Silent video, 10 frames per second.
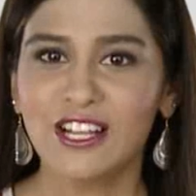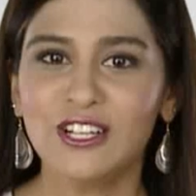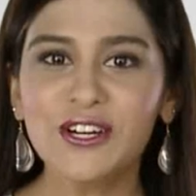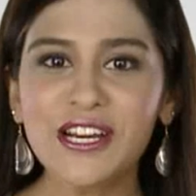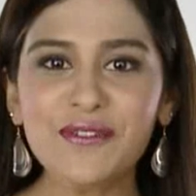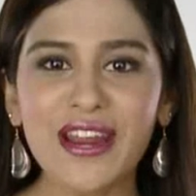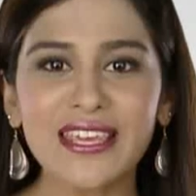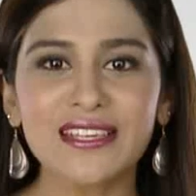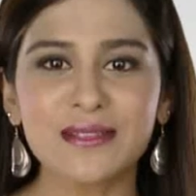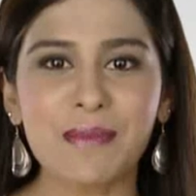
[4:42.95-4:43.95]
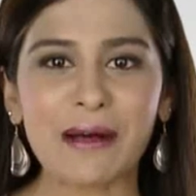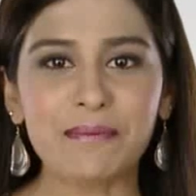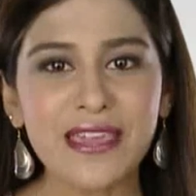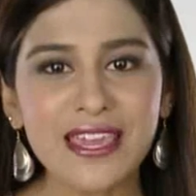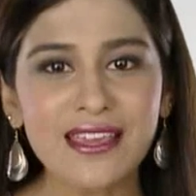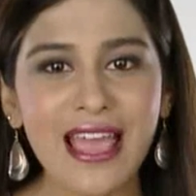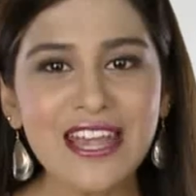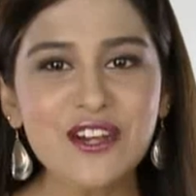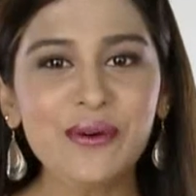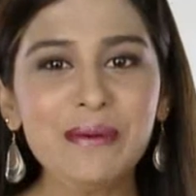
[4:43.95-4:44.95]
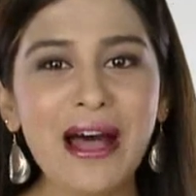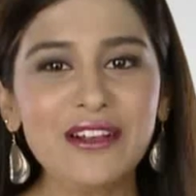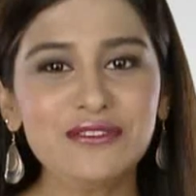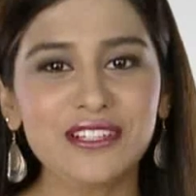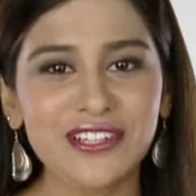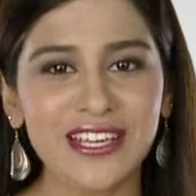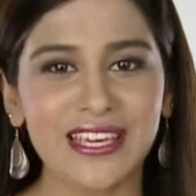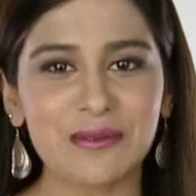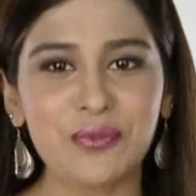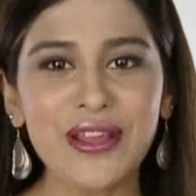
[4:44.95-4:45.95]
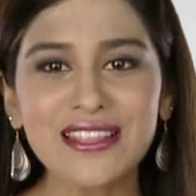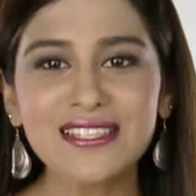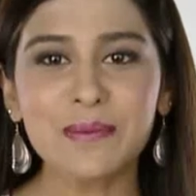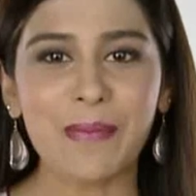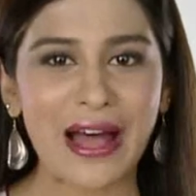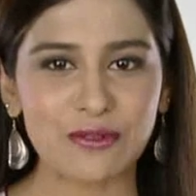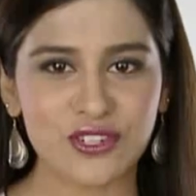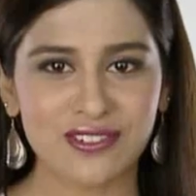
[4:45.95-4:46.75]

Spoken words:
Learning Reiki is about being, and no amount of learning can bring this about.